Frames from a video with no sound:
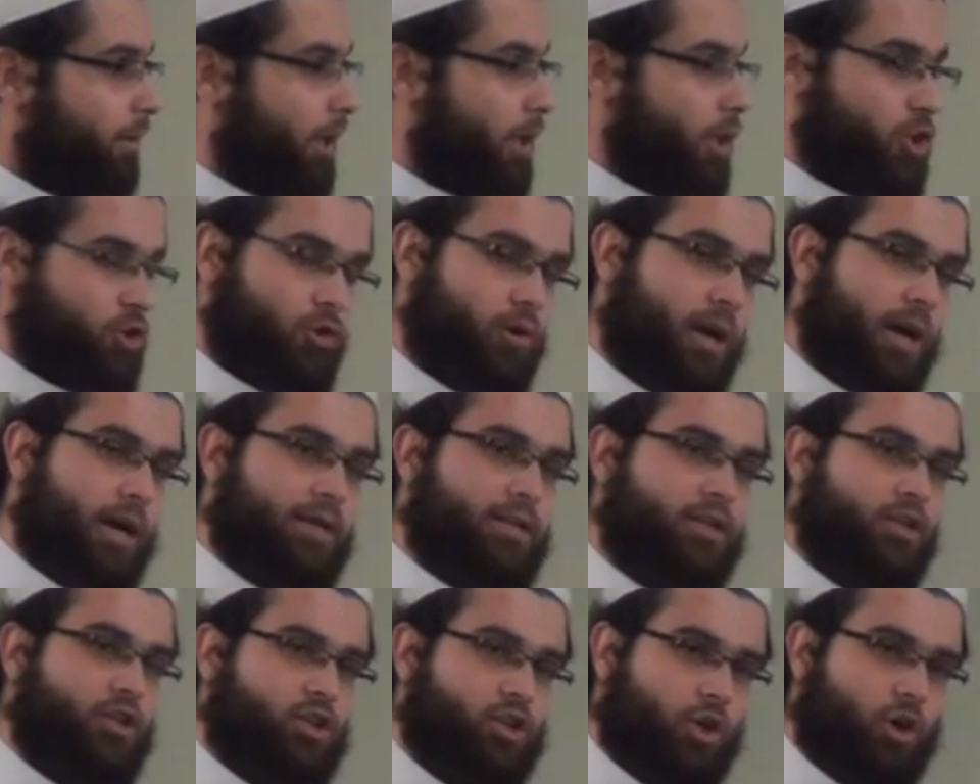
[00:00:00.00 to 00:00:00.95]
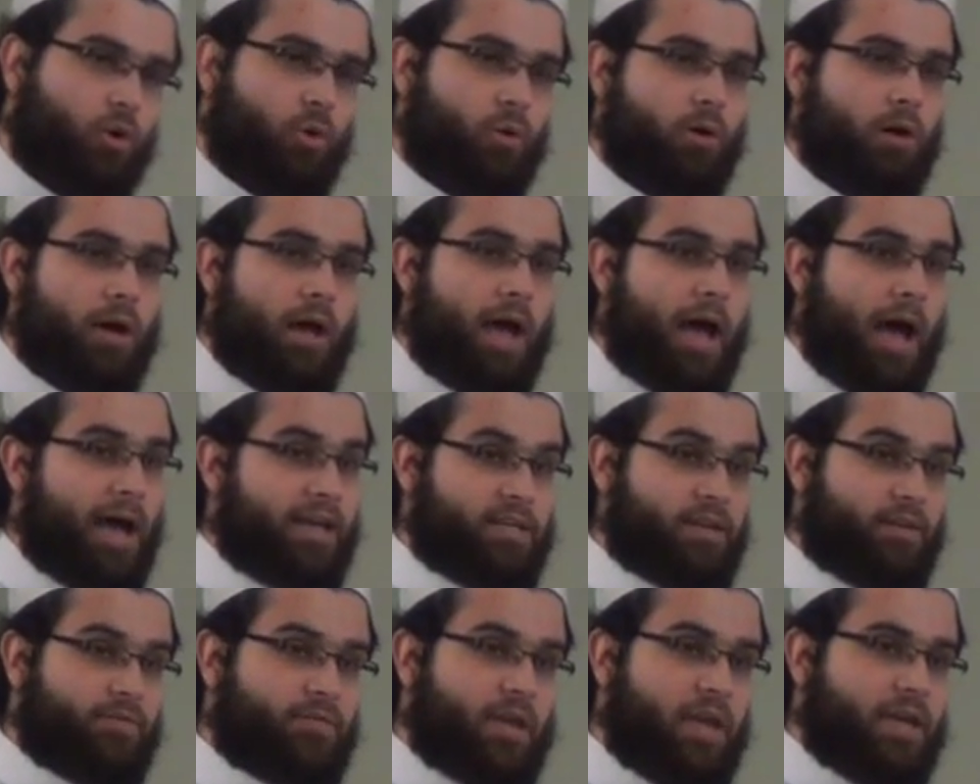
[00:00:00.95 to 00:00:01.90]
and try to show as
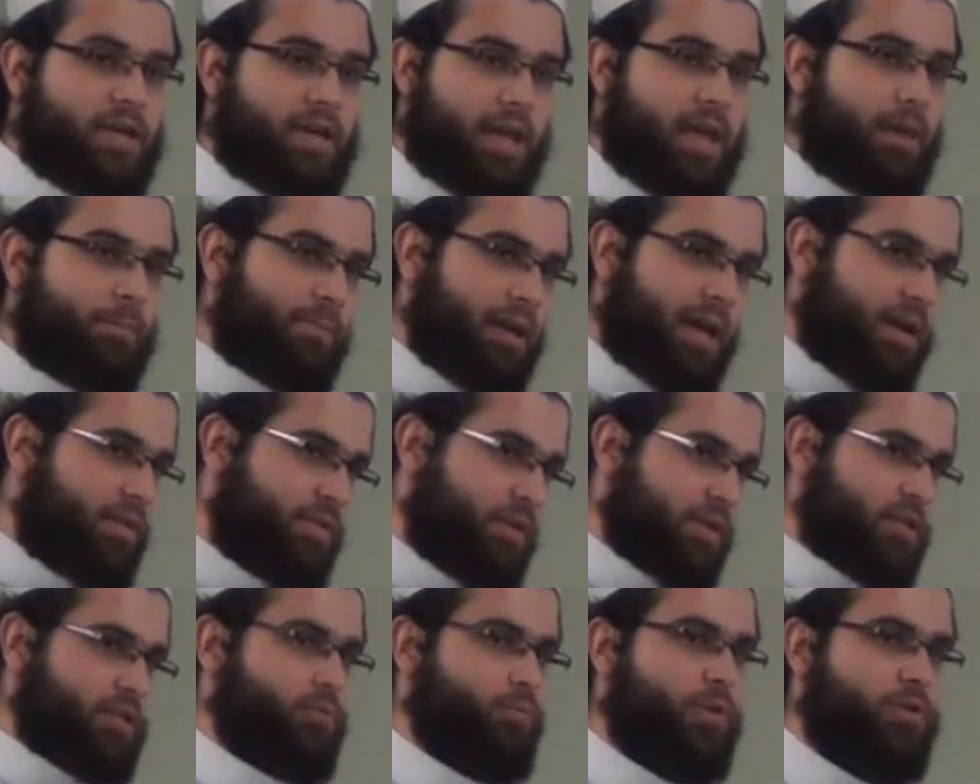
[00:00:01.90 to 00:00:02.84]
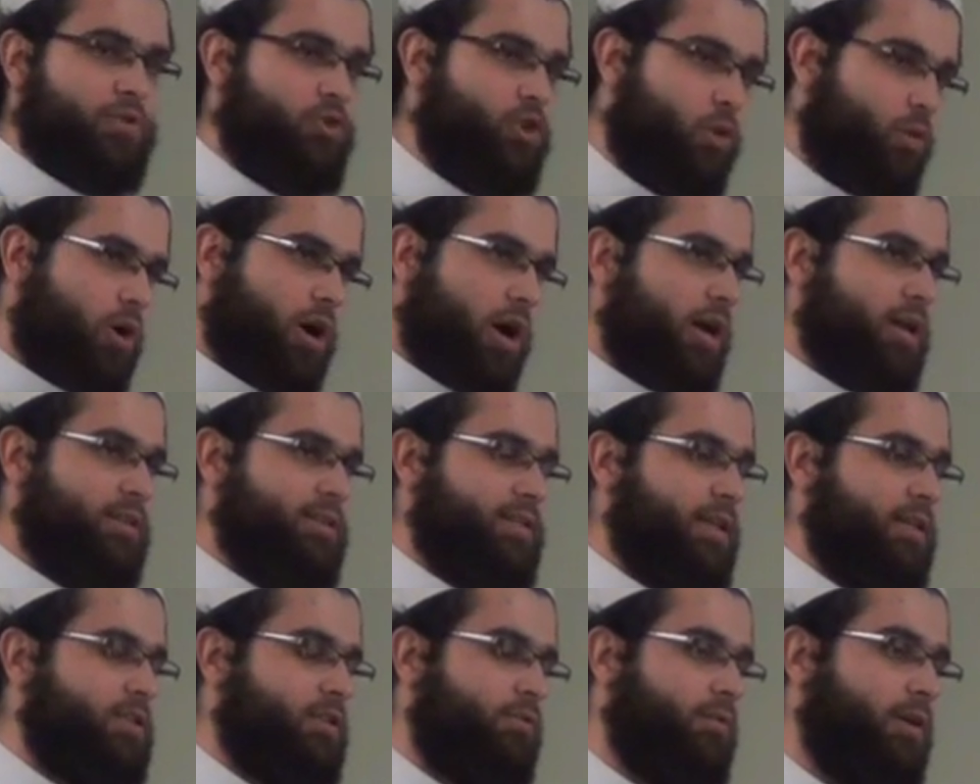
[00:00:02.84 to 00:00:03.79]
if they came like this with no
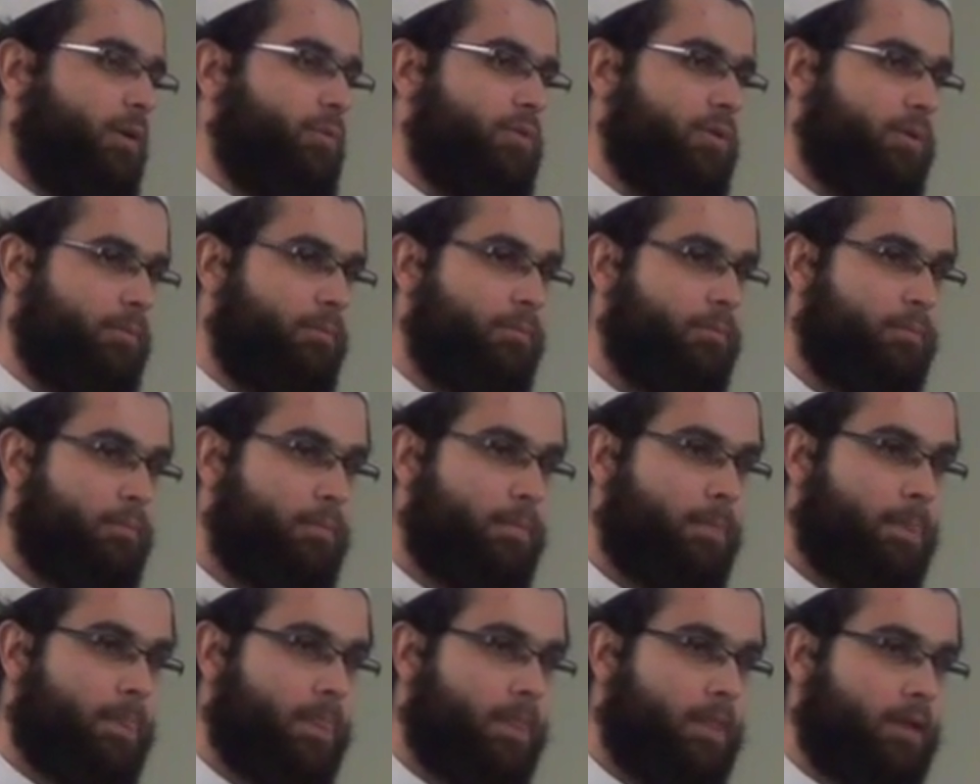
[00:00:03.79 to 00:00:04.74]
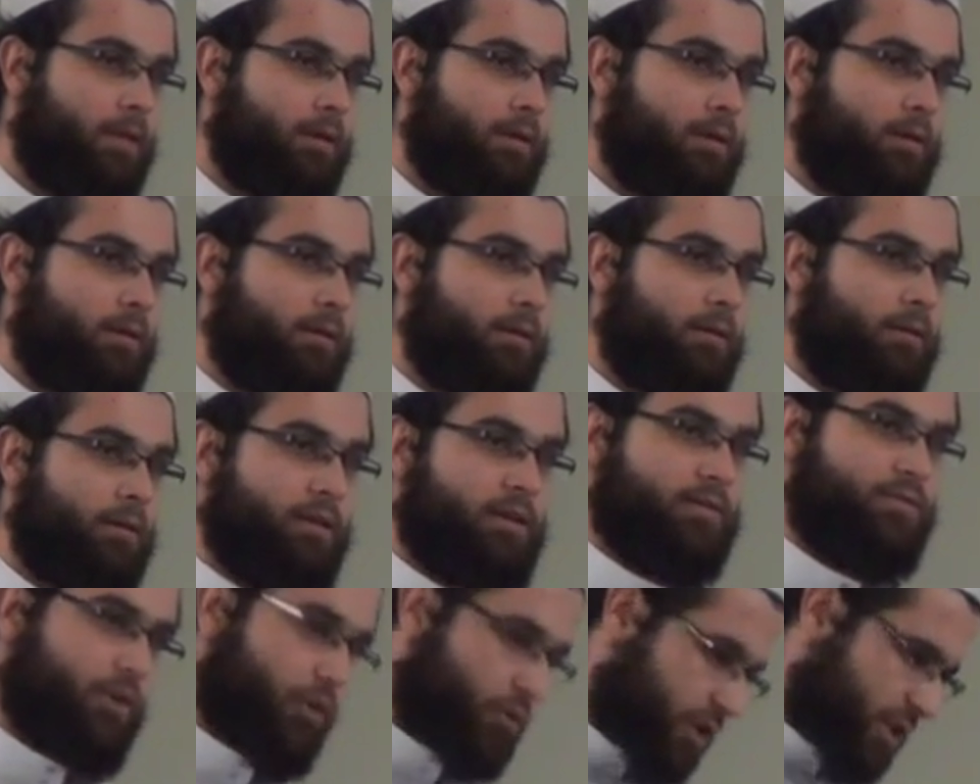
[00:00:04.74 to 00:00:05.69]
context around them. As
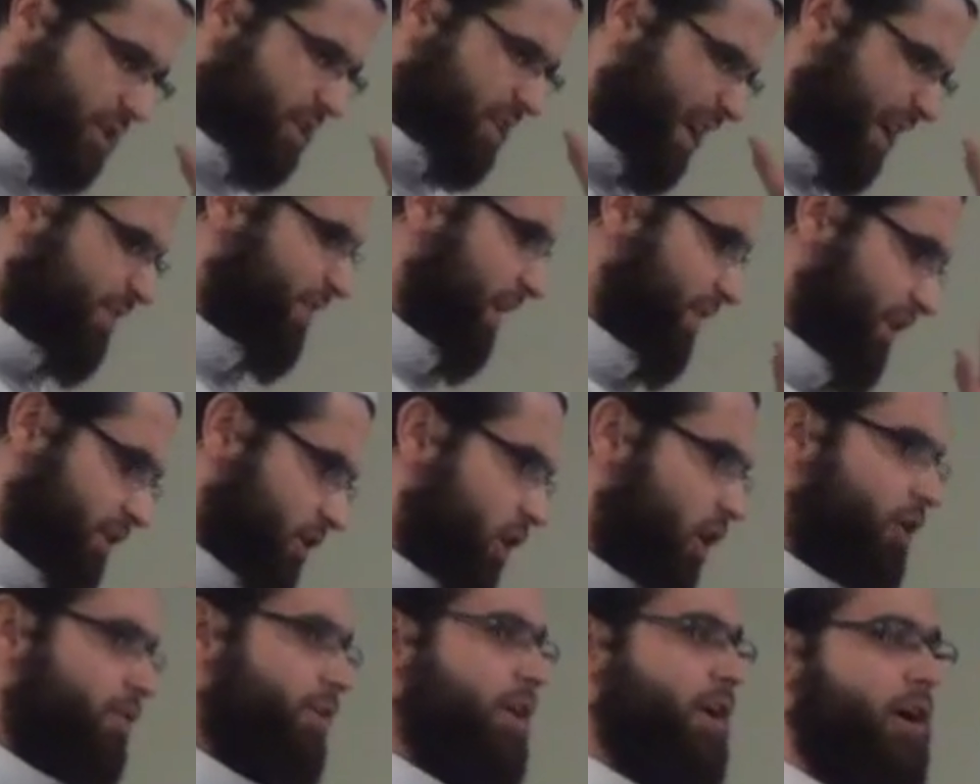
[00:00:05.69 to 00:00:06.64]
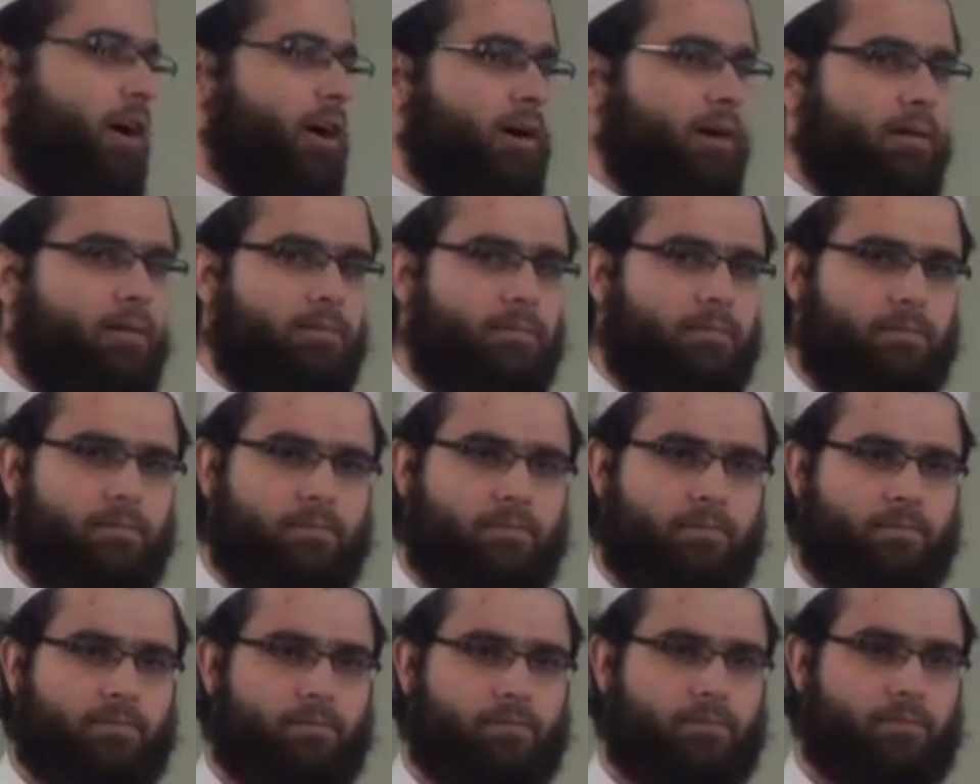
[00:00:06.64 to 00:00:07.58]
if they're just like that, that's all they are.
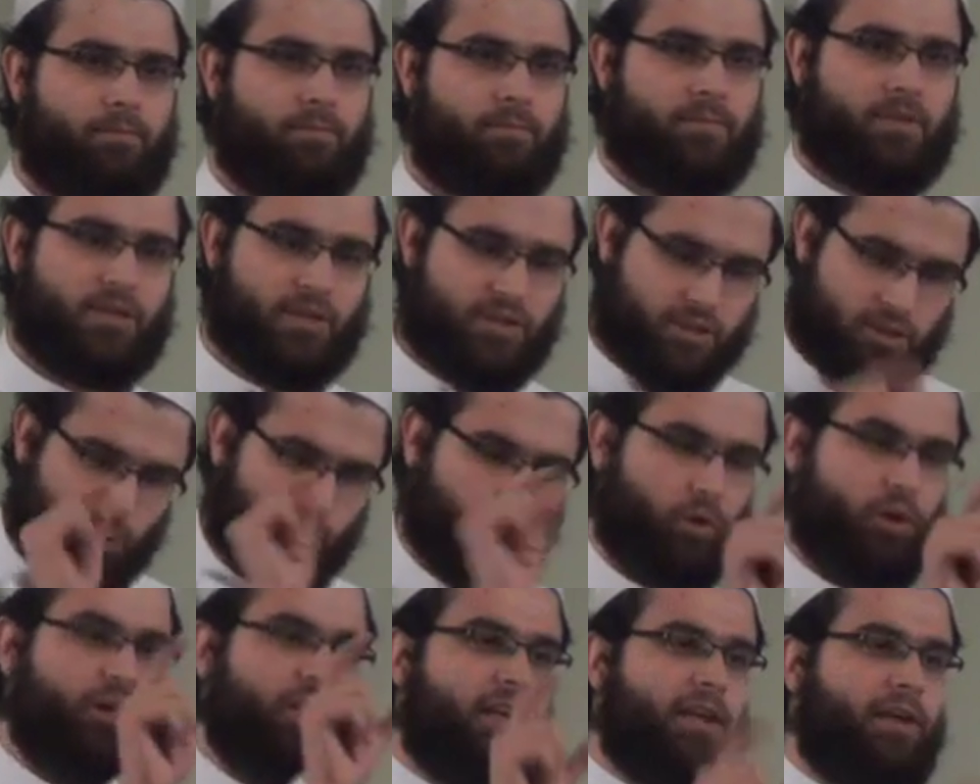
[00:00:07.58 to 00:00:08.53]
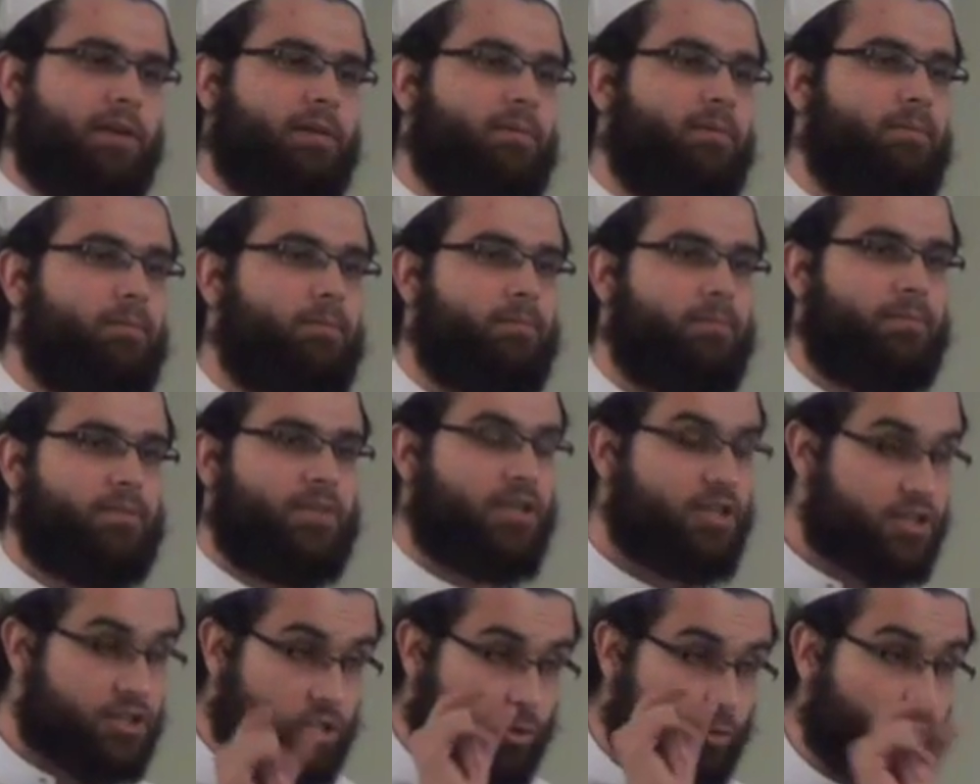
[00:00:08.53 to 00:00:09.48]
Just the wording.
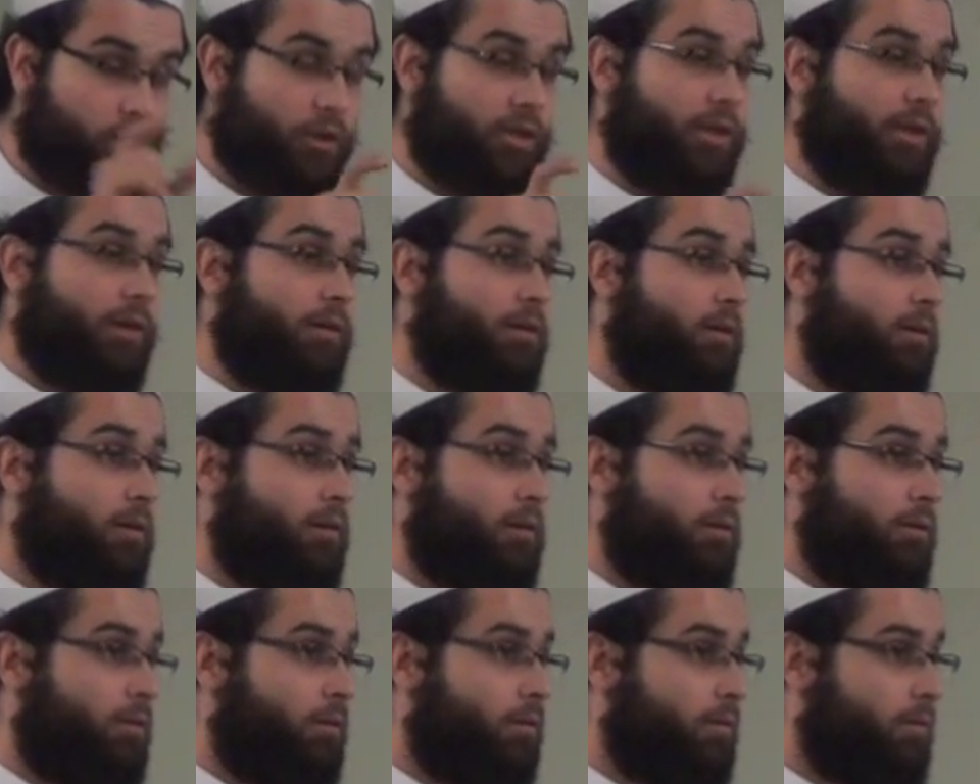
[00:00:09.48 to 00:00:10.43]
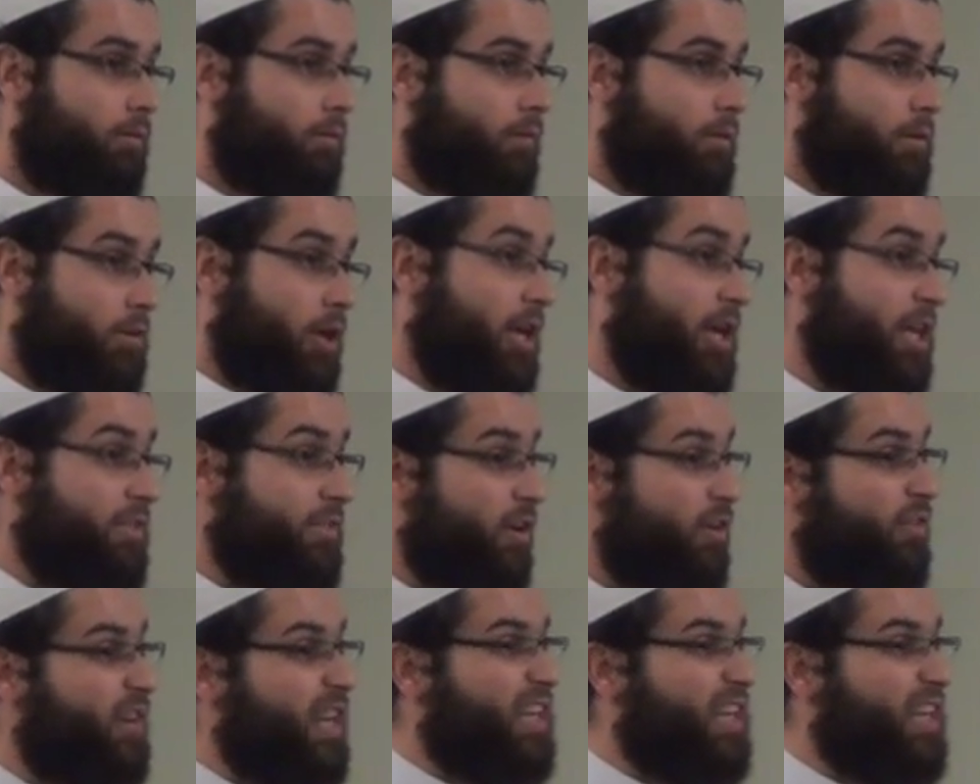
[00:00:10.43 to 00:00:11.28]
Just the wording. Not even